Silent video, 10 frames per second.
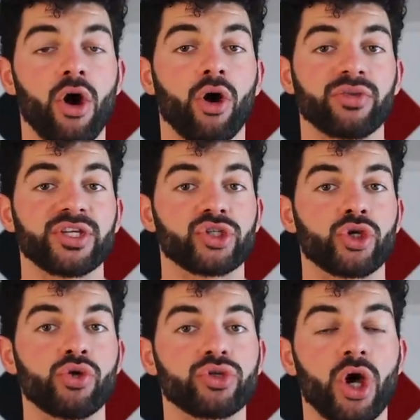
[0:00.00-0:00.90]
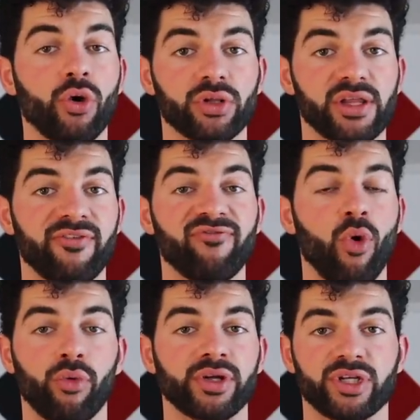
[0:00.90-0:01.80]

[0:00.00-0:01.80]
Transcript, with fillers: are these two totally foreign